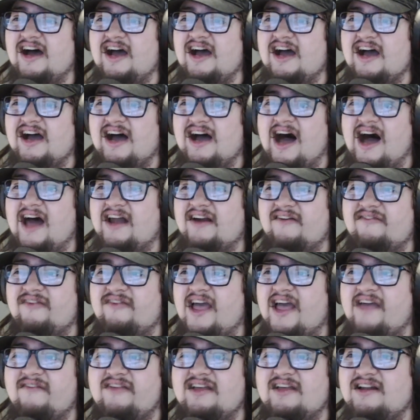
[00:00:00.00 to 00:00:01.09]
I don't
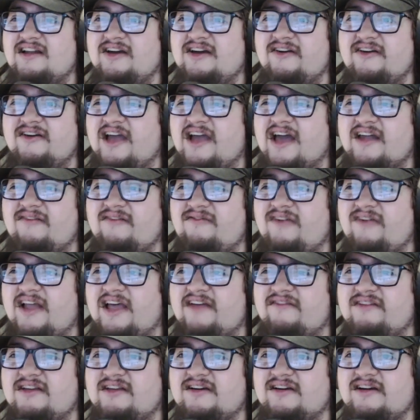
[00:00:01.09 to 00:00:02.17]
blame you, Louie. I don't
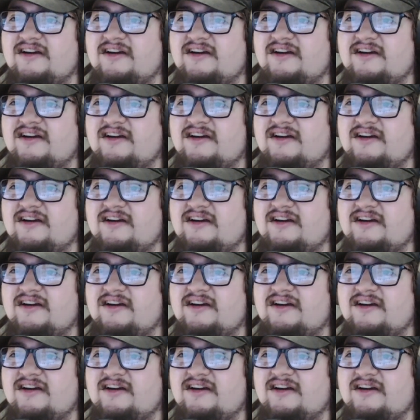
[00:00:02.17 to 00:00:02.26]
blame you.